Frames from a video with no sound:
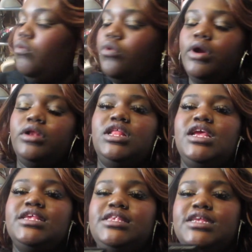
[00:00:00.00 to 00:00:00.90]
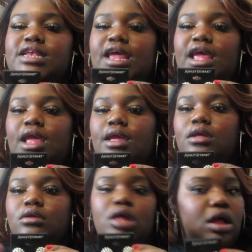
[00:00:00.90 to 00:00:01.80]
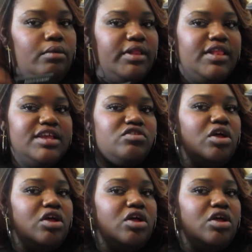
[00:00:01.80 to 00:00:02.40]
wore these today with this.